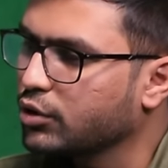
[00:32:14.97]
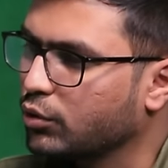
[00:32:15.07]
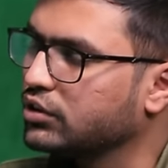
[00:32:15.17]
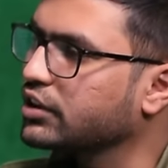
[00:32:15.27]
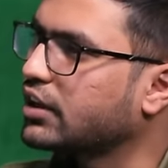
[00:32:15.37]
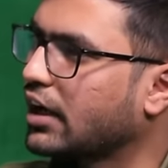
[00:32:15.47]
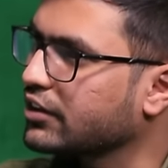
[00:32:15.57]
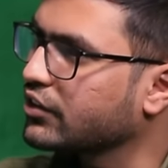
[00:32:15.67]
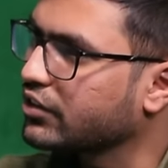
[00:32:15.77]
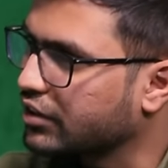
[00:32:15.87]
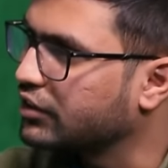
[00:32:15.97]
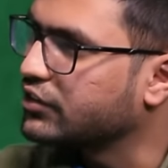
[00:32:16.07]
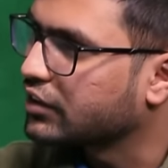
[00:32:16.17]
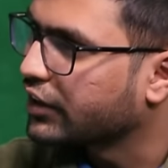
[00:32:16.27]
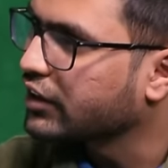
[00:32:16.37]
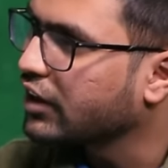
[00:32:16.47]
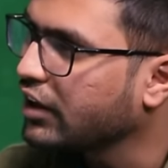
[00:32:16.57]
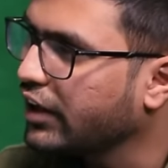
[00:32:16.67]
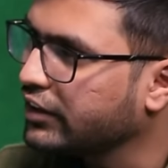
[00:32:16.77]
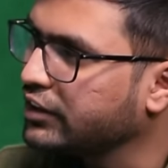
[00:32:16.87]
Only that is religion. Like
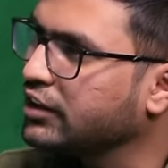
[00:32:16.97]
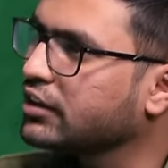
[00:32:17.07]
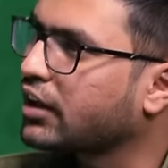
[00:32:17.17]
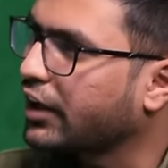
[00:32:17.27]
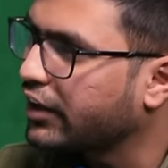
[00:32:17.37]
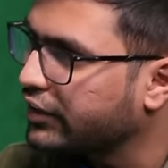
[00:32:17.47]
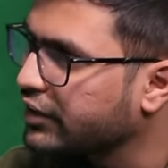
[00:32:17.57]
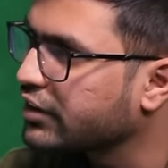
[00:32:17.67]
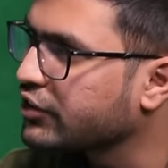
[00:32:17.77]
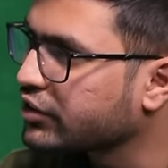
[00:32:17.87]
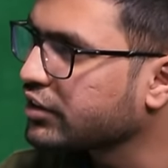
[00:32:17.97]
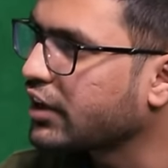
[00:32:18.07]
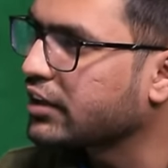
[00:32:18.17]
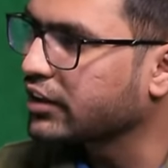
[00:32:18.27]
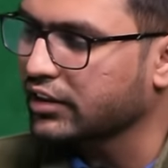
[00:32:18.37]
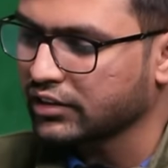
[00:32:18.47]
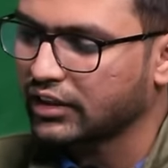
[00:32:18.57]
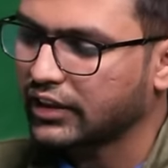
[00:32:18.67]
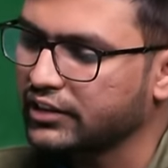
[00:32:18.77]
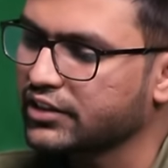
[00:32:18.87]
any tradition that can
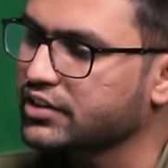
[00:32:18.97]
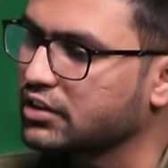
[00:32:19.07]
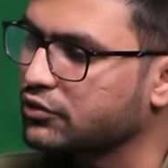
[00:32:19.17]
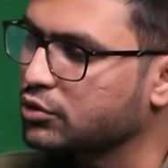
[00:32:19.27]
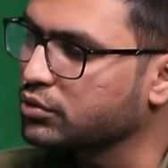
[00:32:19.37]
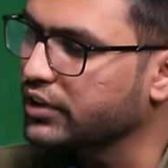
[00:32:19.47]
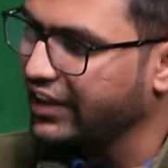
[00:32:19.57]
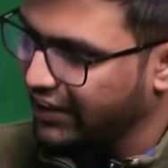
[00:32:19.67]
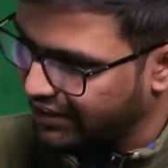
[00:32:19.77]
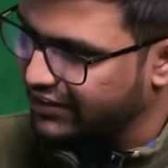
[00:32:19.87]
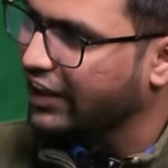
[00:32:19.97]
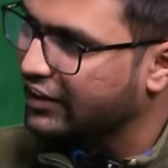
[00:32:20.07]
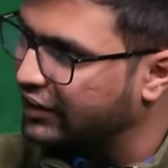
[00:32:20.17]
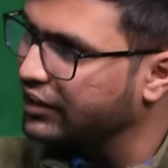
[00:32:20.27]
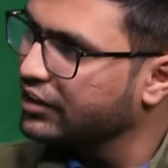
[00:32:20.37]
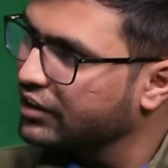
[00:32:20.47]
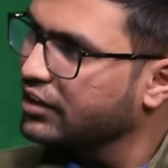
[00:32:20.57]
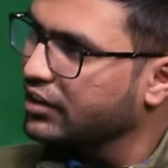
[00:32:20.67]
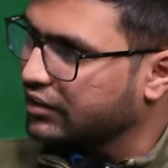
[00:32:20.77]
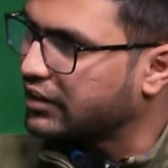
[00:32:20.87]
align itself to exactly
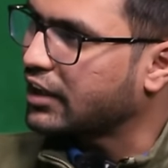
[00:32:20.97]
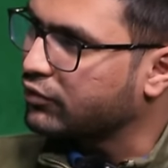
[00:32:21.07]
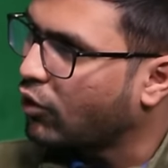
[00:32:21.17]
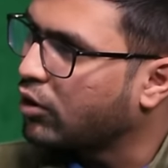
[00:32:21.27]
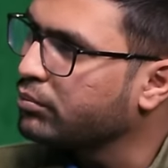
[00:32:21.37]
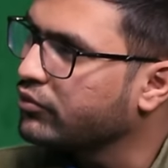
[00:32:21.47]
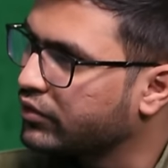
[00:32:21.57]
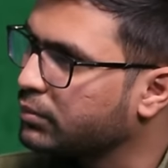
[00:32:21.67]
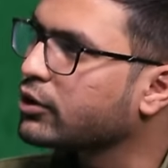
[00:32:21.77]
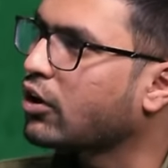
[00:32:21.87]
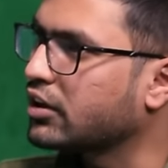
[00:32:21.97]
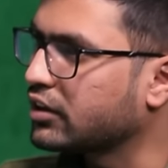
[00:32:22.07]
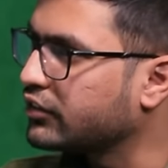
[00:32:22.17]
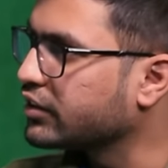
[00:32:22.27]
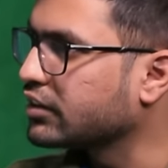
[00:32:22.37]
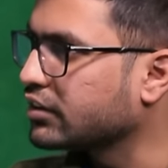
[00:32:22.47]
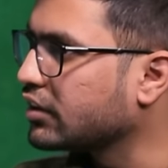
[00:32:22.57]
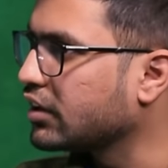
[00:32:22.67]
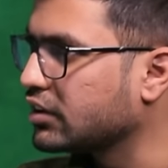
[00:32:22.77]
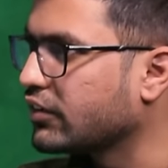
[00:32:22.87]
that form will be called a religion.
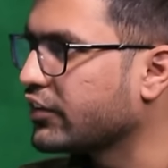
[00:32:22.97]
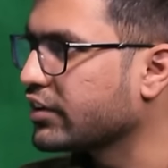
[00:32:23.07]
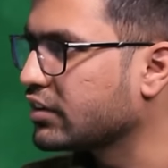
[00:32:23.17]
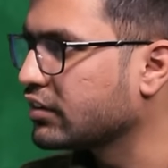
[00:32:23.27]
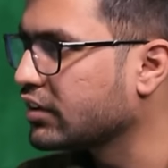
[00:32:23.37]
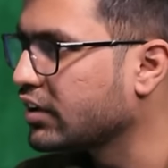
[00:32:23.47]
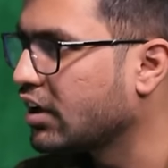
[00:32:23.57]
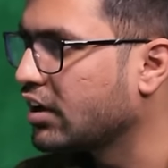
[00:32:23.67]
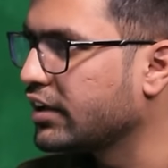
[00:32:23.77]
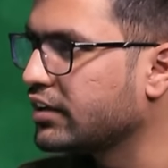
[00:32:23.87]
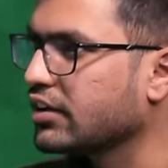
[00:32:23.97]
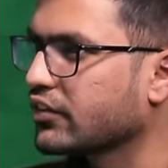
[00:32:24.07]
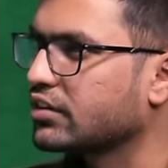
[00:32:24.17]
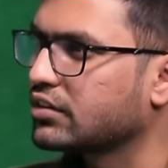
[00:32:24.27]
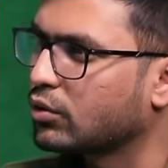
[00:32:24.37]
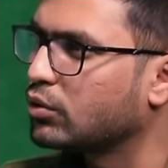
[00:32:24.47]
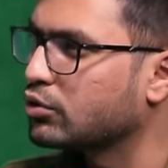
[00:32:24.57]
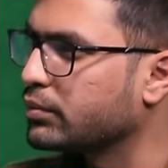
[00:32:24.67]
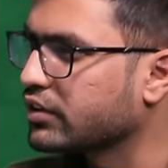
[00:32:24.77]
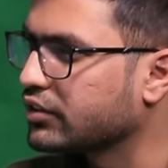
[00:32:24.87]
Otherwise, it doesn't hold
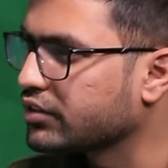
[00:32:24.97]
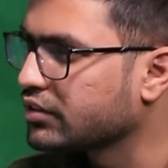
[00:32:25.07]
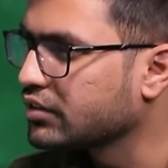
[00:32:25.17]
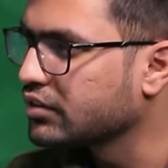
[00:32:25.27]
to be a religion.